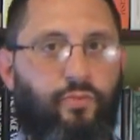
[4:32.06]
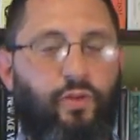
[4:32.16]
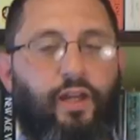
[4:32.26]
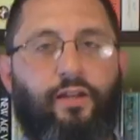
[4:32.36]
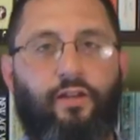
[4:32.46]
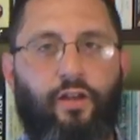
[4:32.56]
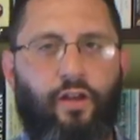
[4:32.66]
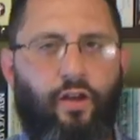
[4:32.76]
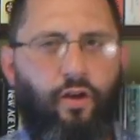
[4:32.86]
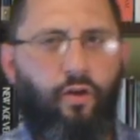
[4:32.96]
Okay?
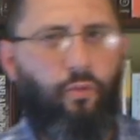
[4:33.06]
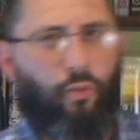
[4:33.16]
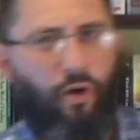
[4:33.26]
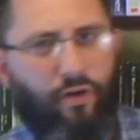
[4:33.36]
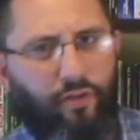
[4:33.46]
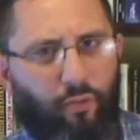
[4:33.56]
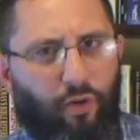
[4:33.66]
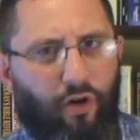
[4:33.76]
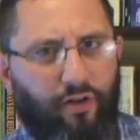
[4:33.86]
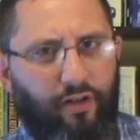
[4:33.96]
Walk the
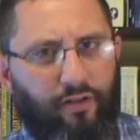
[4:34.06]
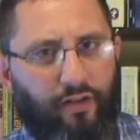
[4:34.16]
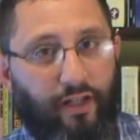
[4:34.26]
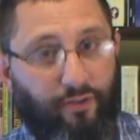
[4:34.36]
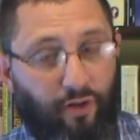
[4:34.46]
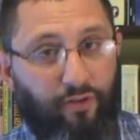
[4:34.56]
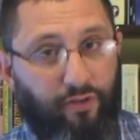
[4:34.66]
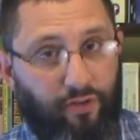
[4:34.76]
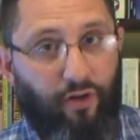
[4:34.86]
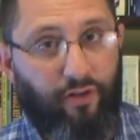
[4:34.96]
walk and talk
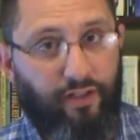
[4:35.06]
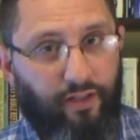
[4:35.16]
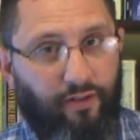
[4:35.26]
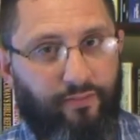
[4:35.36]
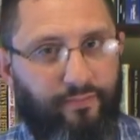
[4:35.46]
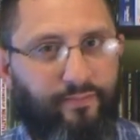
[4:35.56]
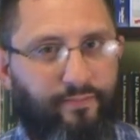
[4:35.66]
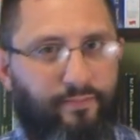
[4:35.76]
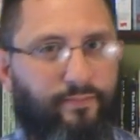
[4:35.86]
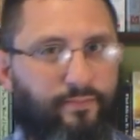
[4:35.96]
the talk, you know?
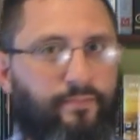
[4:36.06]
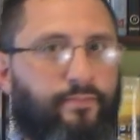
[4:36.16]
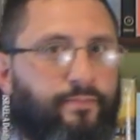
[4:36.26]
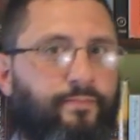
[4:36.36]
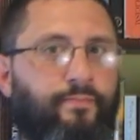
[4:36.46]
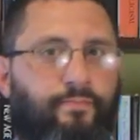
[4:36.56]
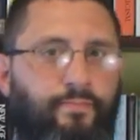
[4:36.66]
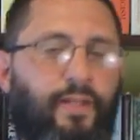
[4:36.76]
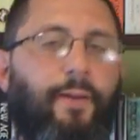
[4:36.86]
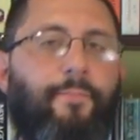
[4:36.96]

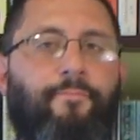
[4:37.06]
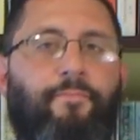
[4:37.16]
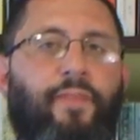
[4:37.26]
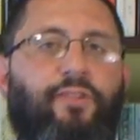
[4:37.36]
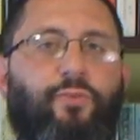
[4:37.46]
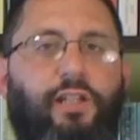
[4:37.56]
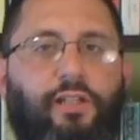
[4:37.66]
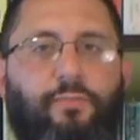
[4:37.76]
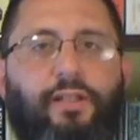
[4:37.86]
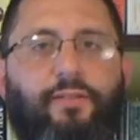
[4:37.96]
Yeah, that's what we
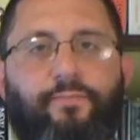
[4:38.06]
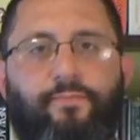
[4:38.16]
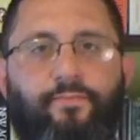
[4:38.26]
need to be.